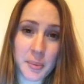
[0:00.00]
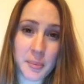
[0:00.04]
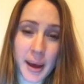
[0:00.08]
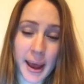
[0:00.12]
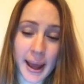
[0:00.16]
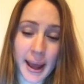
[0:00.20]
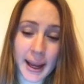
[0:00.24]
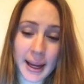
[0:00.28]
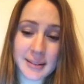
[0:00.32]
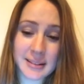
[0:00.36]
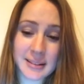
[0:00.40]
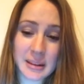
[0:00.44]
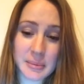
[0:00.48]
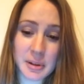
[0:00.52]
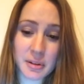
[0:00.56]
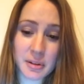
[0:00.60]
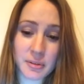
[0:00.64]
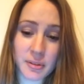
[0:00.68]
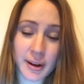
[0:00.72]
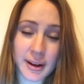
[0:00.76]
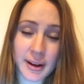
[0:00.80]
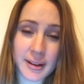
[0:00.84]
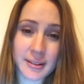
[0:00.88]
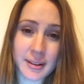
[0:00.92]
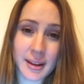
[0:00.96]
academic
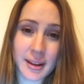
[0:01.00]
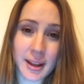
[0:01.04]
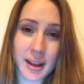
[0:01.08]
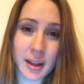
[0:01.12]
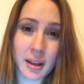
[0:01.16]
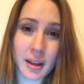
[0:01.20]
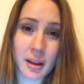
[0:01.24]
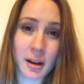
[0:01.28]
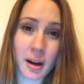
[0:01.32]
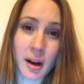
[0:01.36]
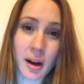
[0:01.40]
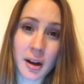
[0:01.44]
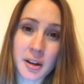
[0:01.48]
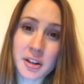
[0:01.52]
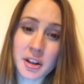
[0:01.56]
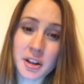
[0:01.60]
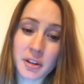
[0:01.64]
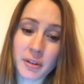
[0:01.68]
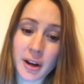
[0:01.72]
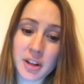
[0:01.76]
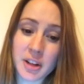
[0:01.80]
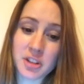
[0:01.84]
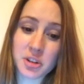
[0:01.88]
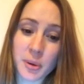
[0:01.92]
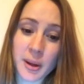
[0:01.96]
writing,
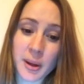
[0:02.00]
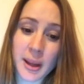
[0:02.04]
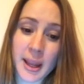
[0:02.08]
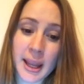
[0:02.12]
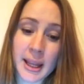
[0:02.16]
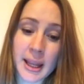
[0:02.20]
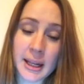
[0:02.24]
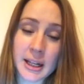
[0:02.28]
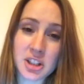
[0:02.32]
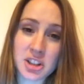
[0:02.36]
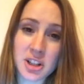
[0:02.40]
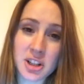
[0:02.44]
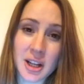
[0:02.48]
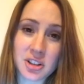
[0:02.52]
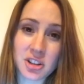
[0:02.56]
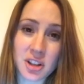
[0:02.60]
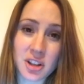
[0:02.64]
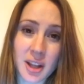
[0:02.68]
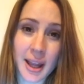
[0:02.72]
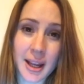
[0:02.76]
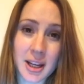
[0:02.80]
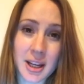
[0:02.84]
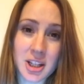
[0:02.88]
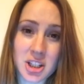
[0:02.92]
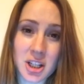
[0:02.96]
undergraduate English and
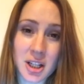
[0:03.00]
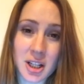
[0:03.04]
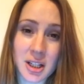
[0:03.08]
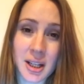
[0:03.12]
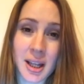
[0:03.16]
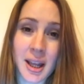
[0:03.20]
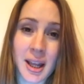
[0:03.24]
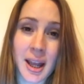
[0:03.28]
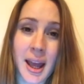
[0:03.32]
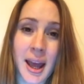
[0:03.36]
education,